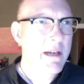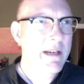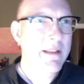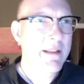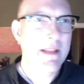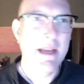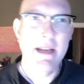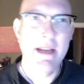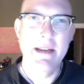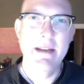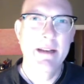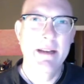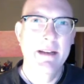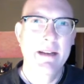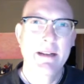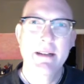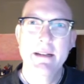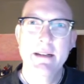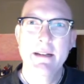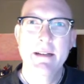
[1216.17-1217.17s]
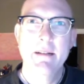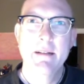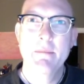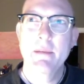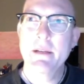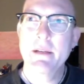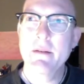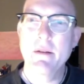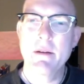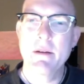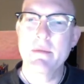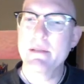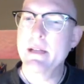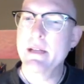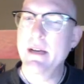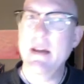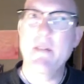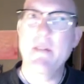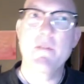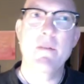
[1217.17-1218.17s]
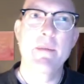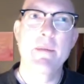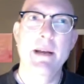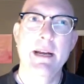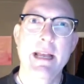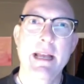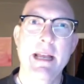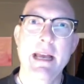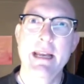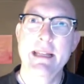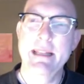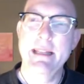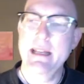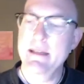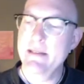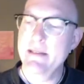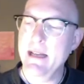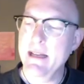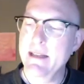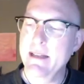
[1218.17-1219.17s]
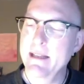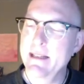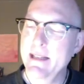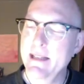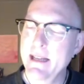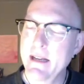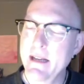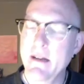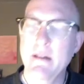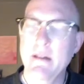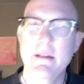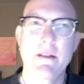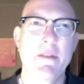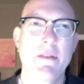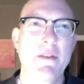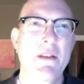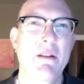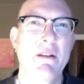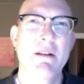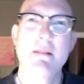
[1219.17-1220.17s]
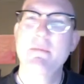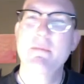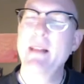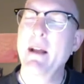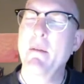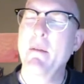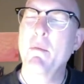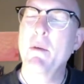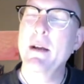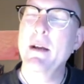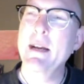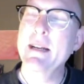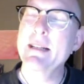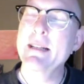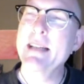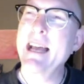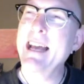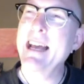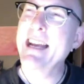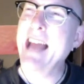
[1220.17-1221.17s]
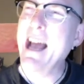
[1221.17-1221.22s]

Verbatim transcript: And then Bitcoin was enough for me to get. And then it was like, this thing called Ethereum. Like, what is that?